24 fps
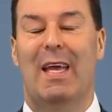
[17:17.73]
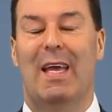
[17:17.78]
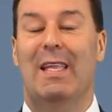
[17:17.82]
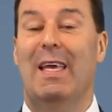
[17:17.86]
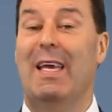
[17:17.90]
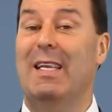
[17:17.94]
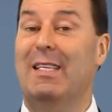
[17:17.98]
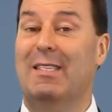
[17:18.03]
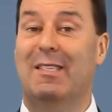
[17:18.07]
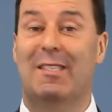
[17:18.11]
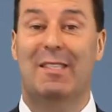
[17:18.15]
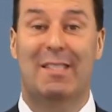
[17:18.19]

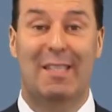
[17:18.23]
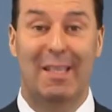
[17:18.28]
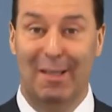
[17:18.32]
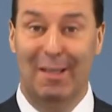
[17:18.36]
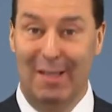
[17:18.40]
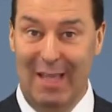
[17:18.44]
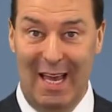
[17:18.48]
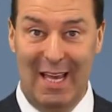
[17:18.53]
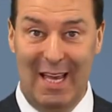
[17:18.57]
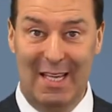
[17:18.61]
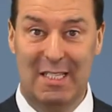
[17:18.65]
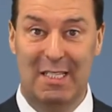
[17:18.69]
It still
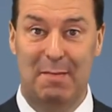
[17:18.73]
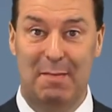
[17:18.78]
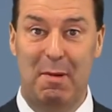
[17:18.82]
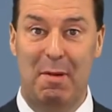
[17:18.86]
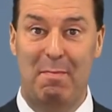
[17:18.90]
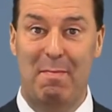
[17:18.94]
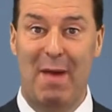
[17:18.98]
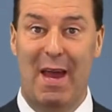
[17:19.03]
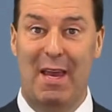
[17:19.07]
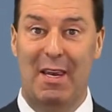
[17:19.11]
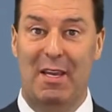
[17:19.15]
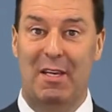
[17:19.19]
has to be
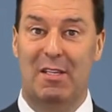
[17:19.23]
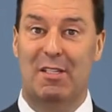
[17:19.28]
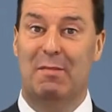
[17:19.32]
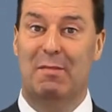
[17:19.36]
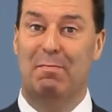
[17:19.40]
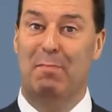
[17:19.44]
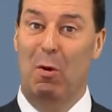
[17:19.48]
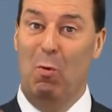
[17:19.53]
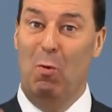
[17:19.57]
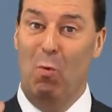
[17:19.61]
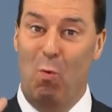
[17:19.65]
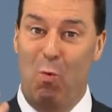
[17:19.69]

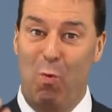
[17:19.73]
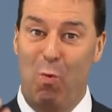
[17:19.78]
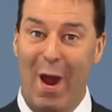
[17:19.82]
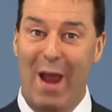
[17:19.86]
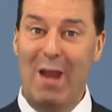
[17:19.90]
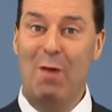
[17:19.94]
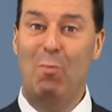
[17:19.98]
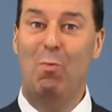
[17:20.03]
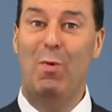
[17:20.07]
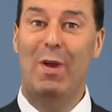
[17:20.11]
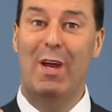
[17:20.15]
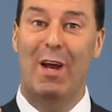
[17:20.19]
managed, but
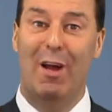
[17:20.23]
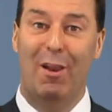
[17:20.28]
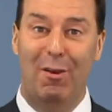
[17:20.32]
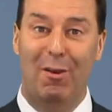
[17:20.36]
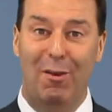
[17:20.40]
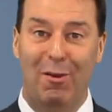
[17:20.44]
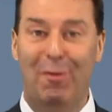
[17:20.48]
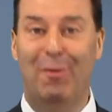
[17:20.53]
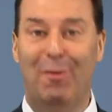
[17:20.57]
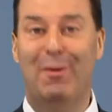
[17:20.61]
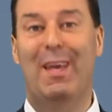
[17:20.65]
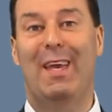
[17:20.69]
when we are
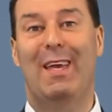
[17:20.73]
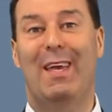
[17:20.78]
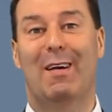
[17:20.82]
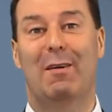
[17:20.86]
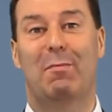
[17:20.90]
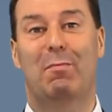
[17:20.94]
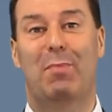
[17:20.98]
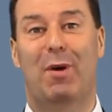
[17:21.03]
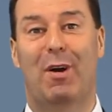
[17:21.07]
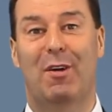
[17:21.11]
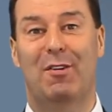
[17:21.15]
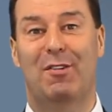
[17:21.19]
looking
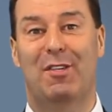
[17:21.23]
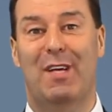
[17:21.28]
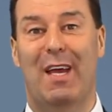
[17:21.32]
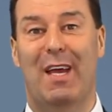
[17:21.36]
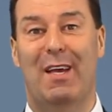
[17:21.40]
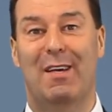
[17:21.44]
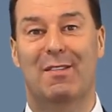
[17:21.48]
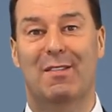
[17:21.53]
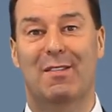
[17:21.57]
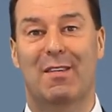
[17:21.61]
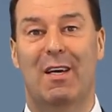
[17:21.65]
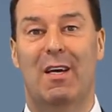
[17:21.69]
at
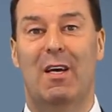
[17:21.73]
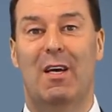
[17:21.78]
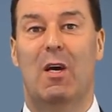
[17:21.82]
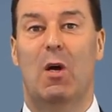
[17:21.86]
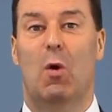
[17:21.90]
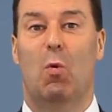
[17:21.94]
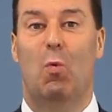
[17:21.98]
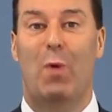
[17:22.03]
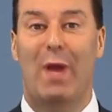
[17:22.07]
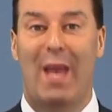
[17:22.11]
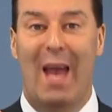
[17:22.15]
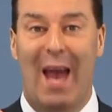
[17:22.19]
projects,
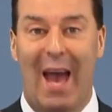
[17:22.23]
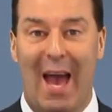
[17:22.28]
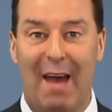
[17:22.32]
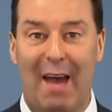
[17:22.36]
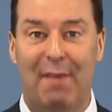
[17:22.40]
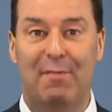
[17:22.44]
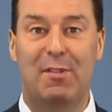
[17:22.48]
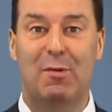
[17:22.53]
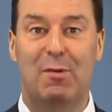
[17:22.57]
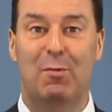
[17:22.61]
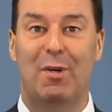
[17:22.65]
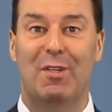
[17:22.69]
we
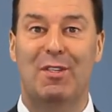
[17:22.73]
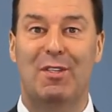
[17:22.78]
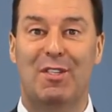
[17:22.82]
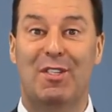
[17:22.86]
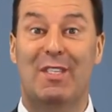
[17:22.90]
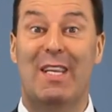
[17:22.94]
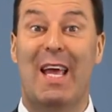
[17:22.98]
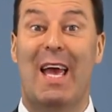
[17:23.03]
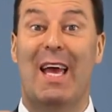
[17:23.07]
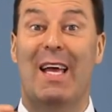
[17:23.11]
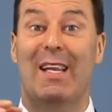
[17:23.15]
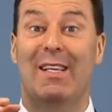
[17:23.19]
have to
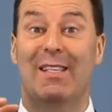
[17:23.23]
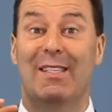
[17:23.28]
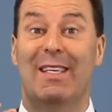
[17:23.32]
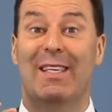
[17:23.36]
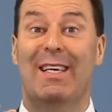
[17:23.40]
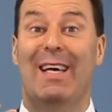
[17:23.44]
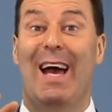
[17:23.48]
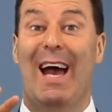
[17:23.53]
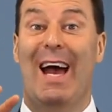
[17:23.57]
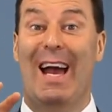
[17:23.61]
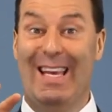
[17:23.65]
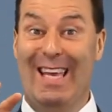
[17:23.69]
understand,
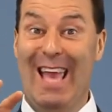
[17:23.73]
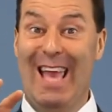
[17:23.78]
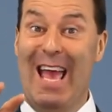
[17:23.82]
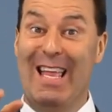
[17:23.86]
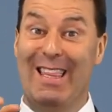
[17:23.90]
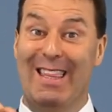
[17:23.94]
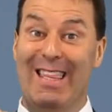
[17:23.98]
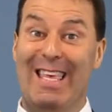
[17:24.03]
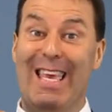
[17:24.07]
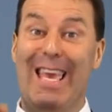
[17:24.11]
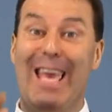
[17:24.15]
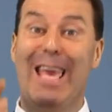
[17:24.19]

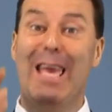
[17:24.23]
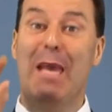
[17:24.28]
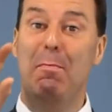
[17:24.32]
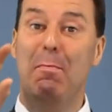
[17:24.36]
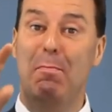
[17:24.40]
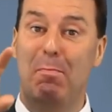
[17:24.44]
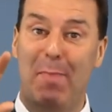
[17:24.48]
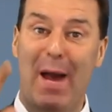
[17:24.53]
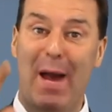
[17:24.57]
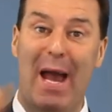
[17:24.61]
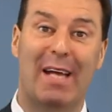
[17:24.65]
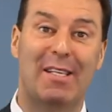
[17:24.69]
again, the
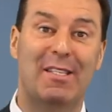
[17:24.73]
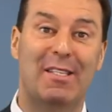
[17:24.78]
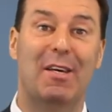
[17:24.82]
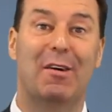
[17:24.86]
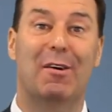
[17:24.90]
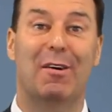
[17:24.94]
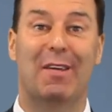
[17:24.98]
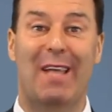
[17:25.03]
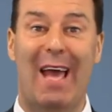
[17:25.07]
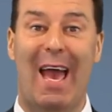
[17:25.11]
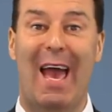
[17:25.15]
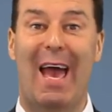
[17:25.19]
impact it
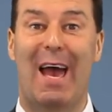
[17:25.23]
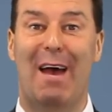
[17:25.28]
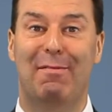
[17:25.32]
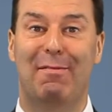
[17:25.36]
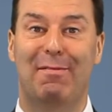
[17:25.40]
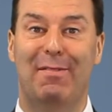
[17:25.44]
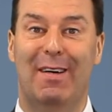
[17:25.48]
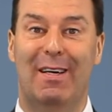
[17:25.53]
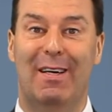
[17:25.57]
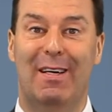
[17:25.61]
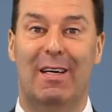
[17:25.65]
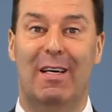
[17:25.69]
could
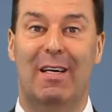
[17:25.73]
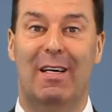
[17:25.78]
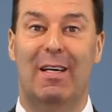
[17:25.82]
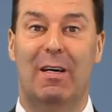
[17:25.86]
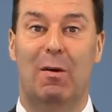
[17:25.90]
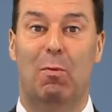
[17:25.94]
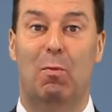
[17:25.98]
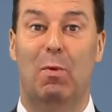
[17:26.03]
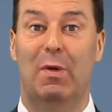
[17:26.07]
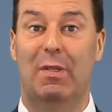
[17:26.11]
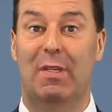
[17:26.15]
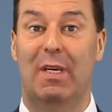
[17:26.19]
have
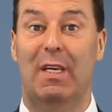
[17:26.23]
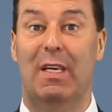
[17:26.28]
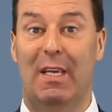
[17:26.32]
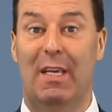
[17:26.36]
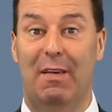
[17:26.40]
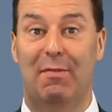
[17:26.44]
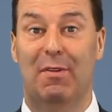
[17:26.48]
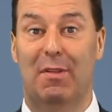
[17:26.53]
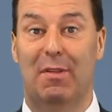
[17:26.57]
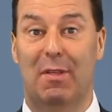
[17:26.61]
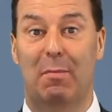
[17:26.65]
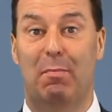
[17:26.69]
within
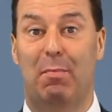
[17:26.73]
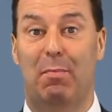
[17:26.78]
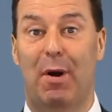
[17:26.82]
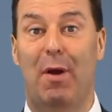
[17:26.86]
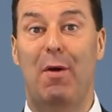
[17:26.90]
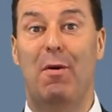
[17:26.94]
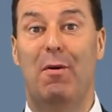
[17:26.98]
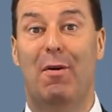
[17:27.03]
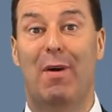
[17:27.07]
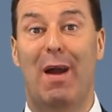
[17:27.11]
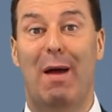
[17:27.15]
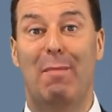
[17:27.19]
either the
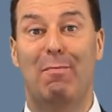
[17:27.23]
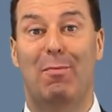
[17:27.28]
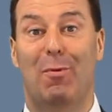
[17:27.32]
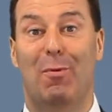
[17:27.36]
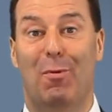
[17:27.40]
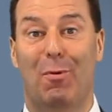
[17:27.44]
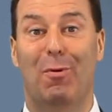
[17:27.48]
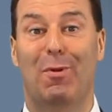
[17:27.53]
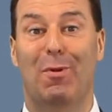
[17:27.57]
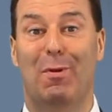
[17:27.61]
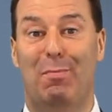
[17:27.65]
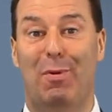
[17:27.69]
program
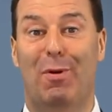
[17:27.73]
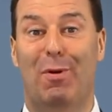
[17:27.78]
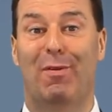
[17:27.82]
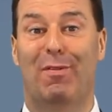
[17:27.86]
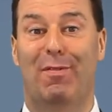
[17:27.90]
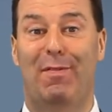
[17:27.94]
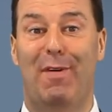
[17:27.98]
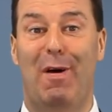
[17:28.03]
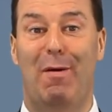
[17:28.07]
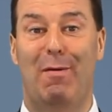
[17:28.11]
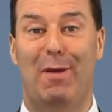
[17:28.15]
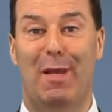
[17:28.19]
or the
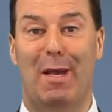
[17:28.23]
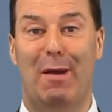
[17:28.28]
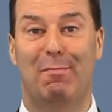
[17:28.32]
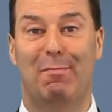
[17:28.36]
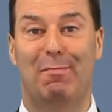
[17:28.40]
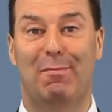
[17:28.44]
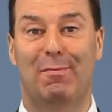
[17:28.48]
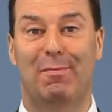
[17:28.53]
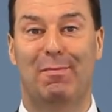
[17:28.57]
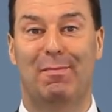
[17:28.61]
portfolio.